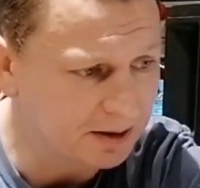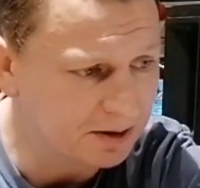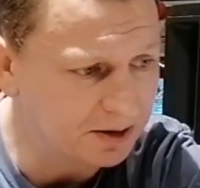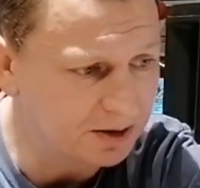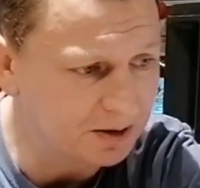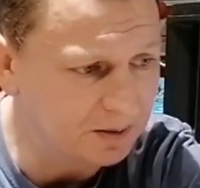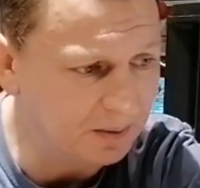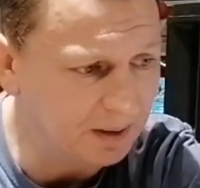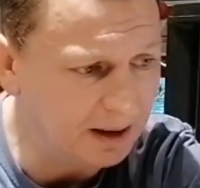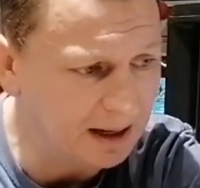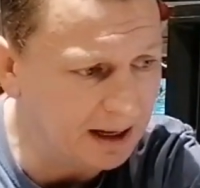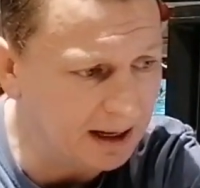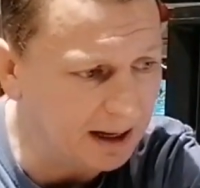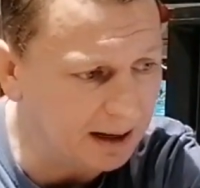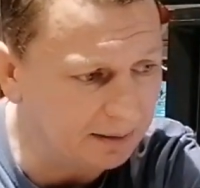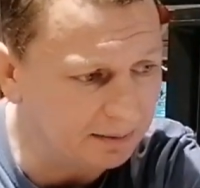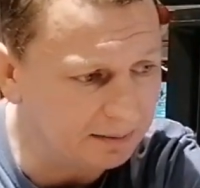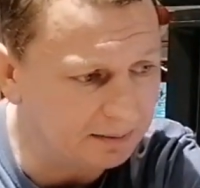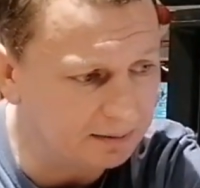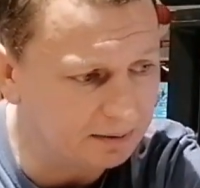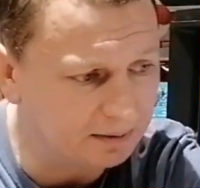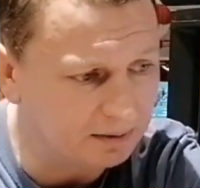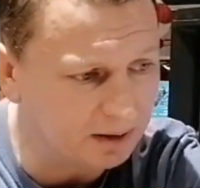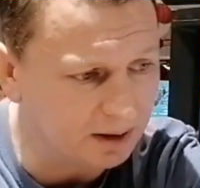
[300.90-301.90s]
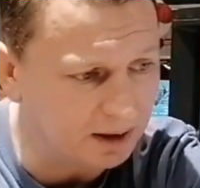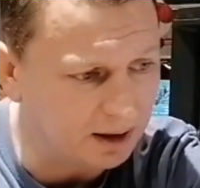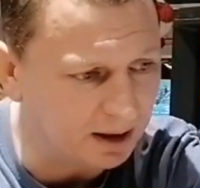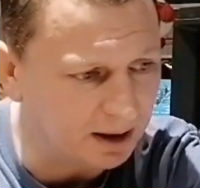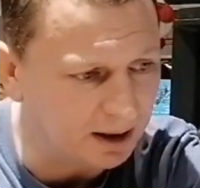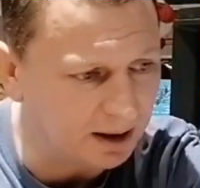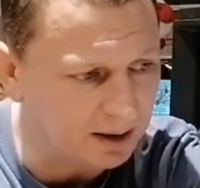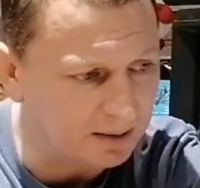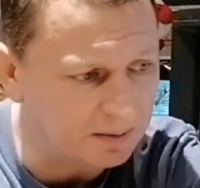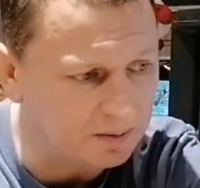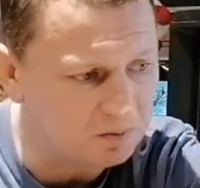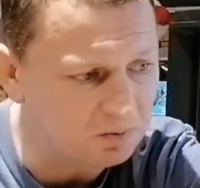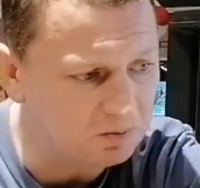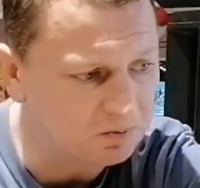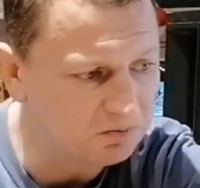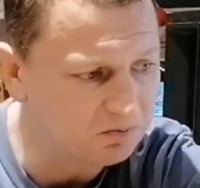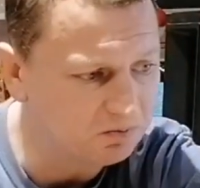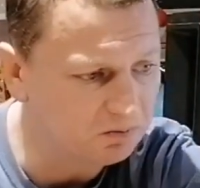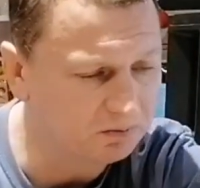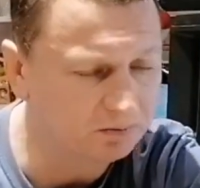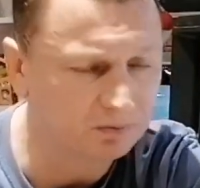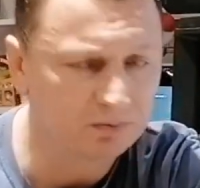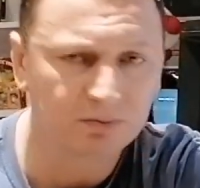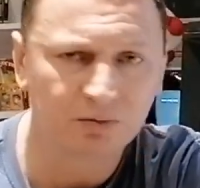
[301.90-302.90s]
This is about
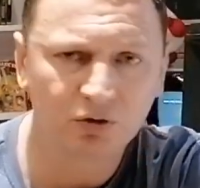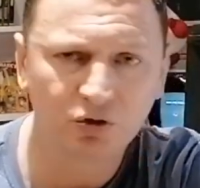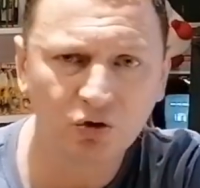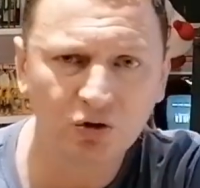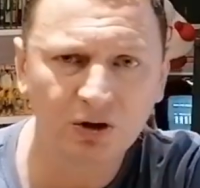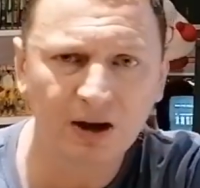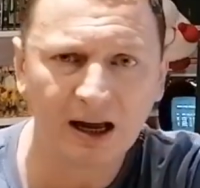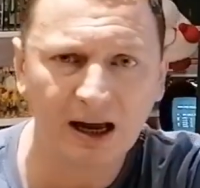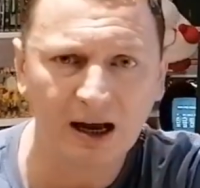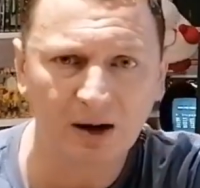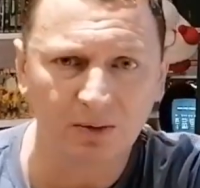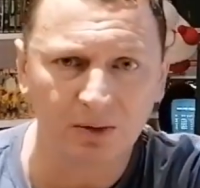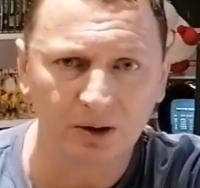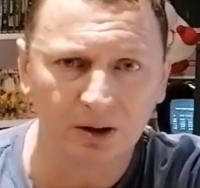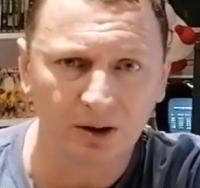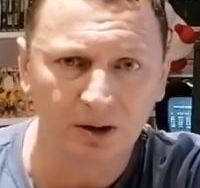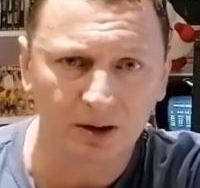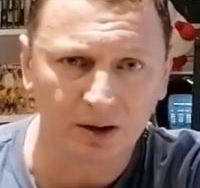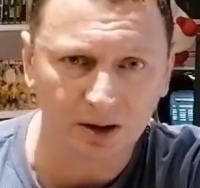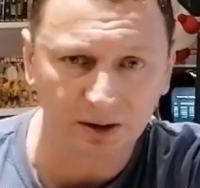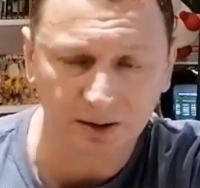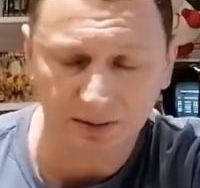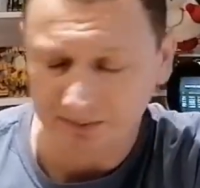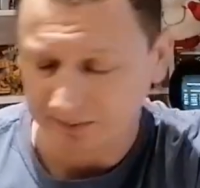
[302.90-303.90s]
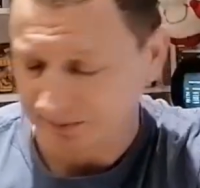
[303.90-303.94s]
good artwork.